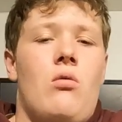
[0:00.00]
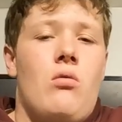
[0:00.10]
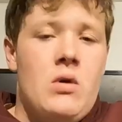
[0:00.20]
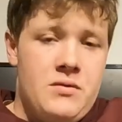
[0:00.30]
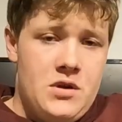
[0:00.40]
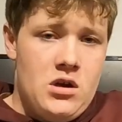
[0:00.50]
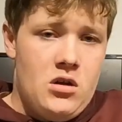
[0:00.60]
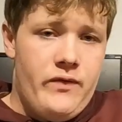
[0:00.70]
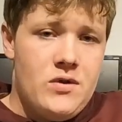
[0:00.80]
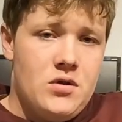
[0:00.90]
One thing
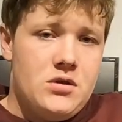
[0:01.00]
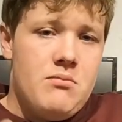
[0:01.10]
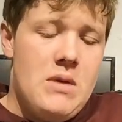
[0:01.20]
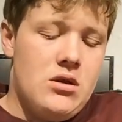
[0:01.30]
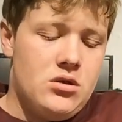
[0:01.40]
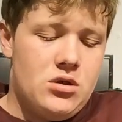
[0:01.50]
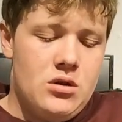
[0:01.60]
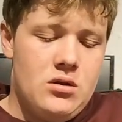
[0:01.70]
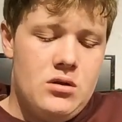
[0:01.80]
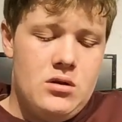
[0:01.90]
I forgot to
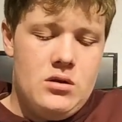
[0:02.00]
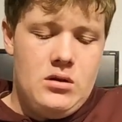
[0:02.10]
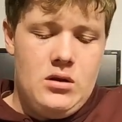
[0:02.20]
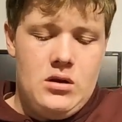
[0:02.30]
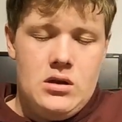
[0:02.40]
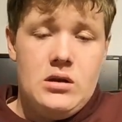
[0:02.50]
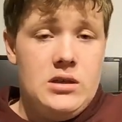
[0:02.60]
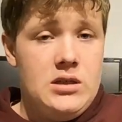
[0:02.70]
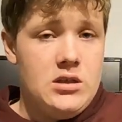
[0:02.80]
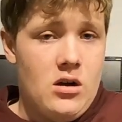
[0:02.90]
mention,
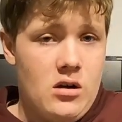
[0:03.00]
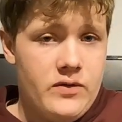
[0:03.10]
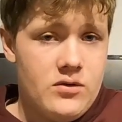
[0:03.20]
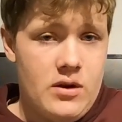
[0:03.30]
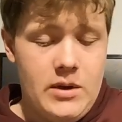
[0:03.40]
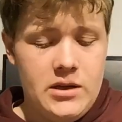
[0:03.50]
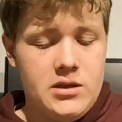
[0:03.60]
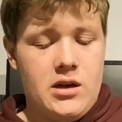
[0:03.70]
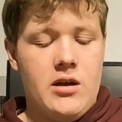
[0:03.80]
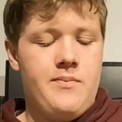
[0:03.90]
this is after I'm
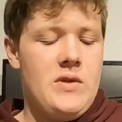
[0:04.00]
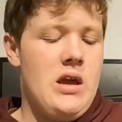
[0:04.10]
editing it,